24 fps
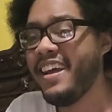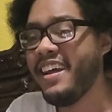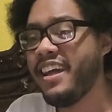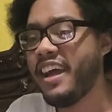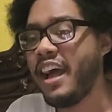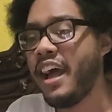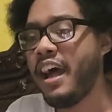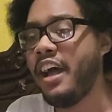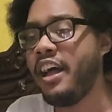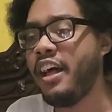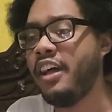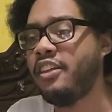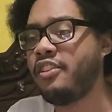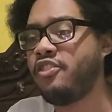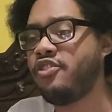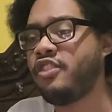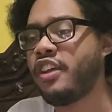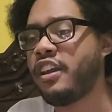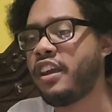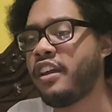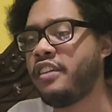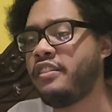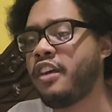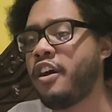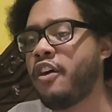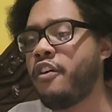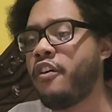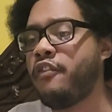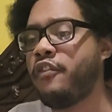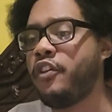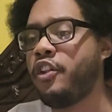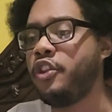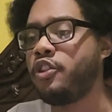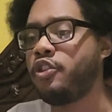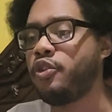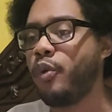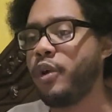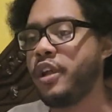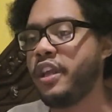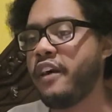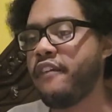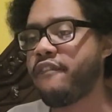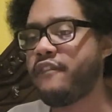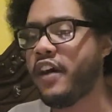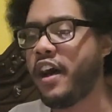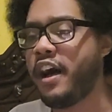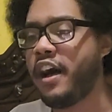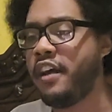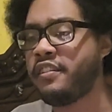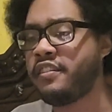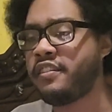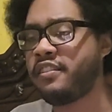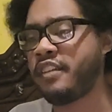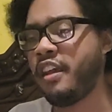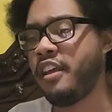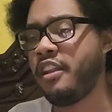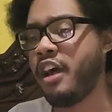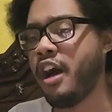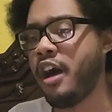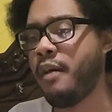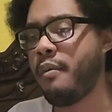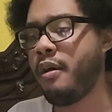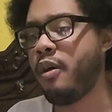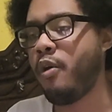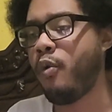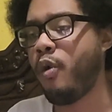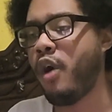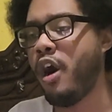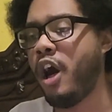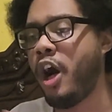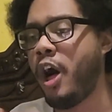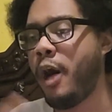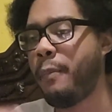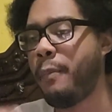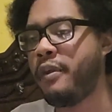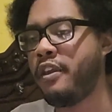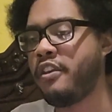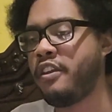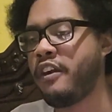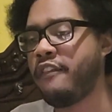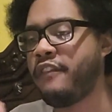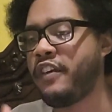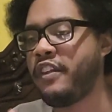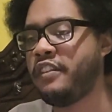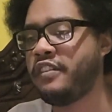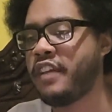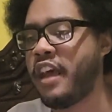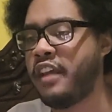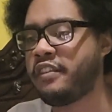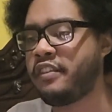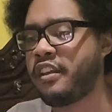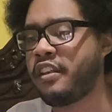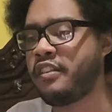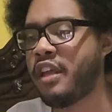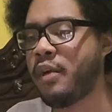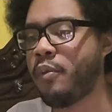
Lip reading: And check us out for the three of us. And we'll hope you have a fantastic day.